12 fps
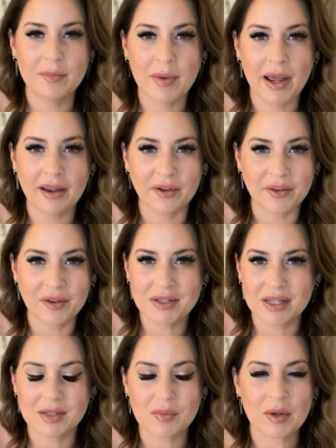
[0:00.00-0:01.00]
you going to buy all those
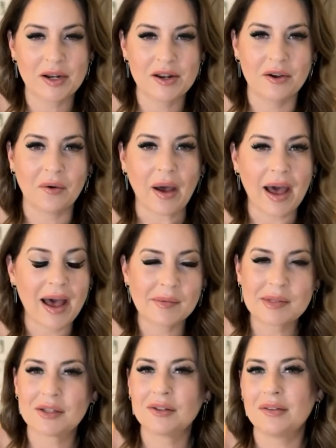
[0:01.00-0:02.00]
things brand new?
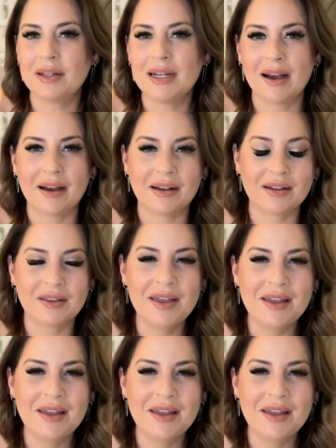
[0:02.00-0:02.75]
Absolutely not.